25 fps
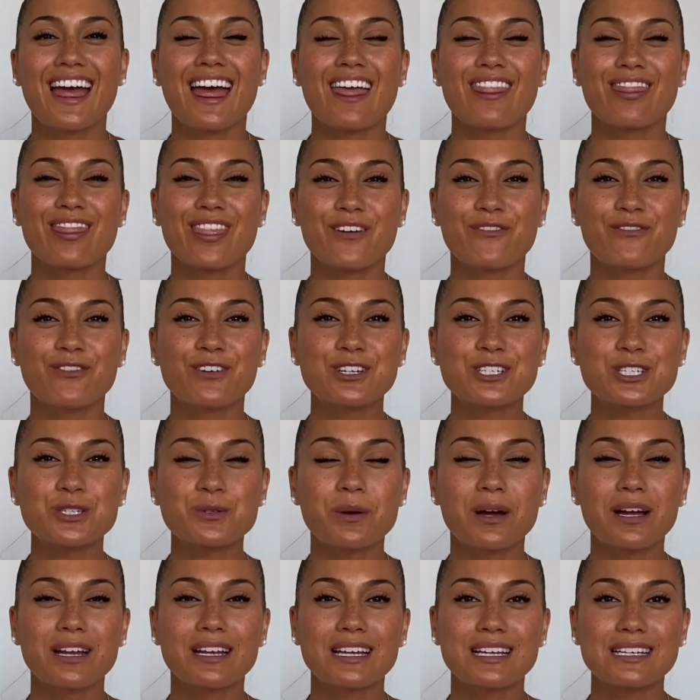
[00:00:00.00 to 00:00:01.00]
The first
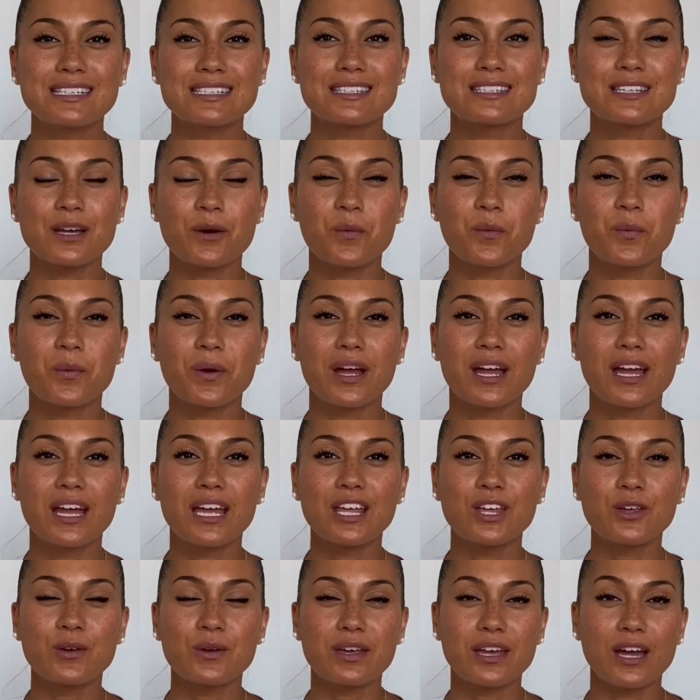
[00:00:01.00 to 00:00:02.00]
one is the way
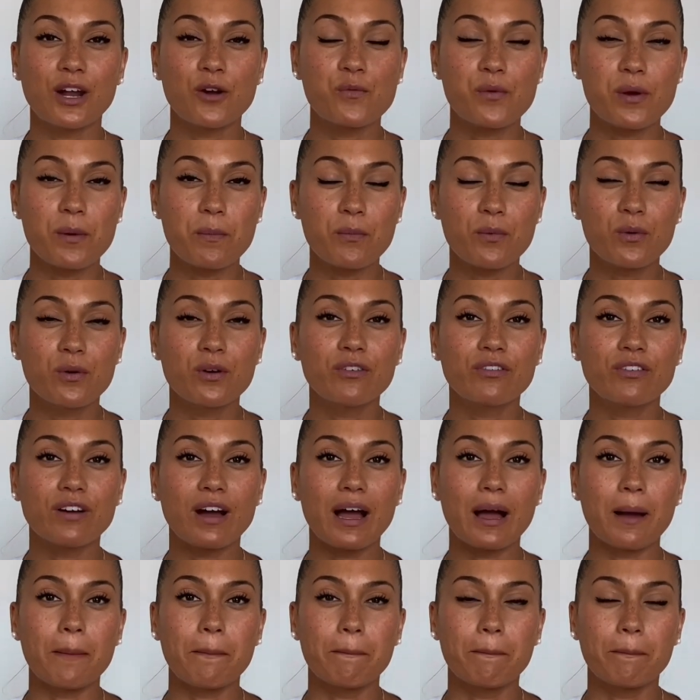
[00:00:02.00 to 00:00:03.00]
you can remove
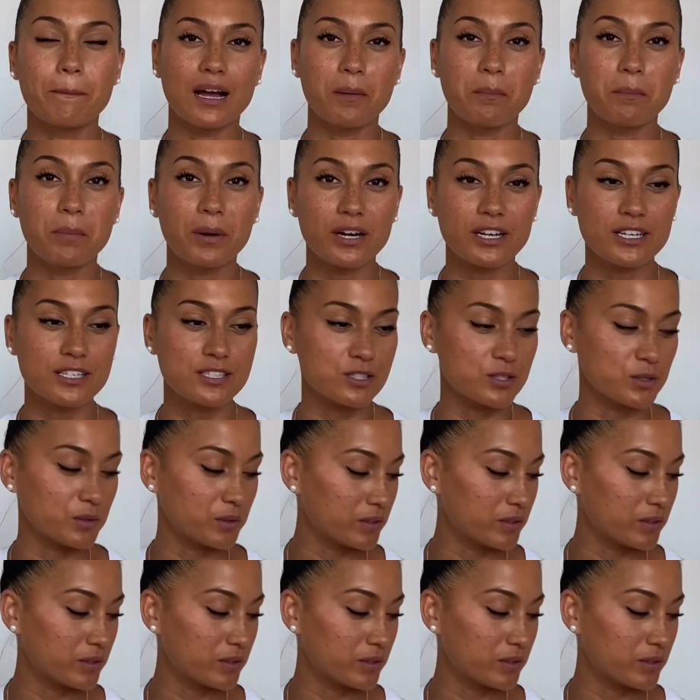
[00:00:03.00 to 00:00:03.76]
a bodysuit.